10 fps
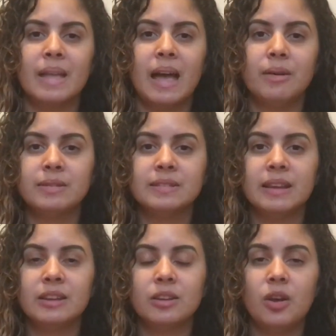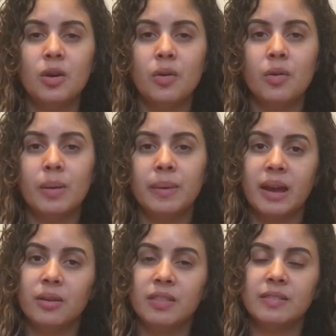I was like, no, I mean, I
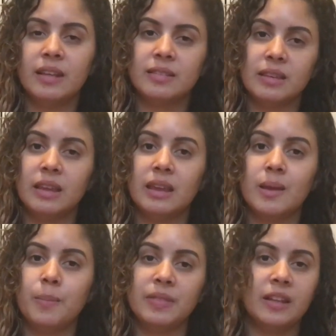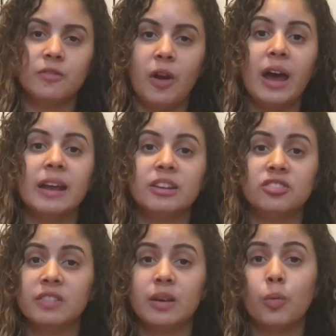don't think that's it, but that's fine. And
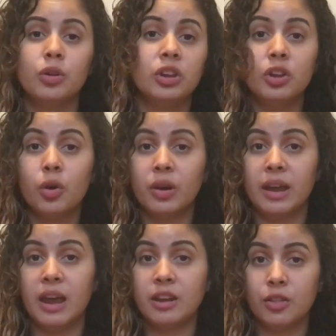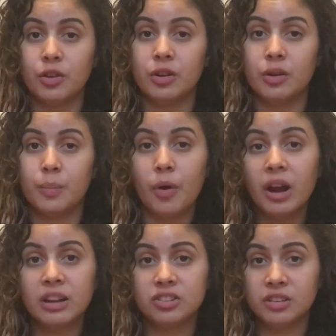she's like, well, you can go get another
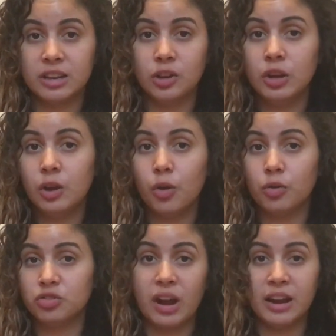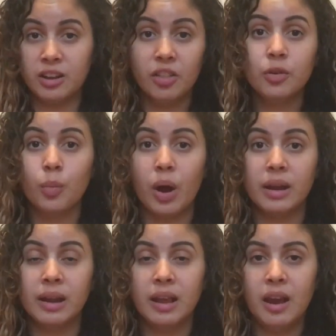product. She's like, you can go try another
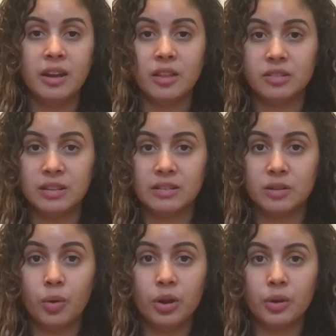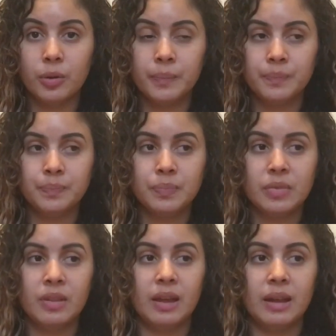one, another scented oil.
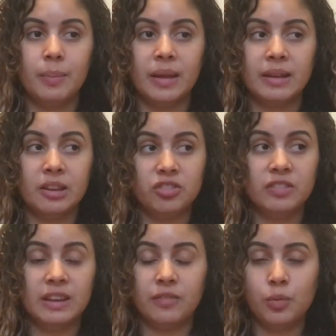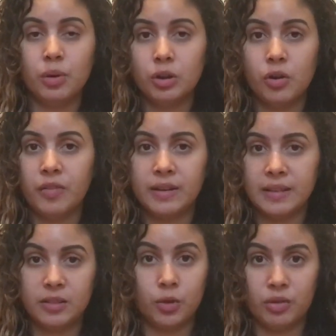And I'm like, she's like, if you want to go find
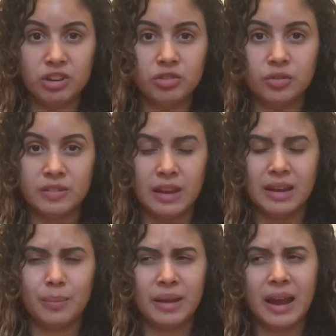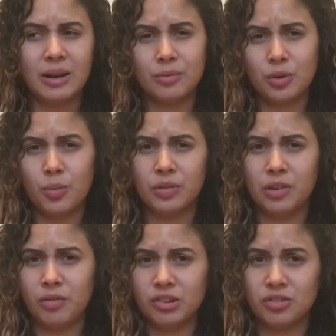like the original scent. And I'm like, I don't know what the
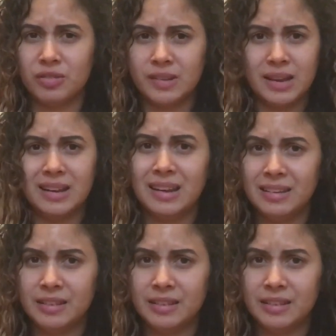original scent is.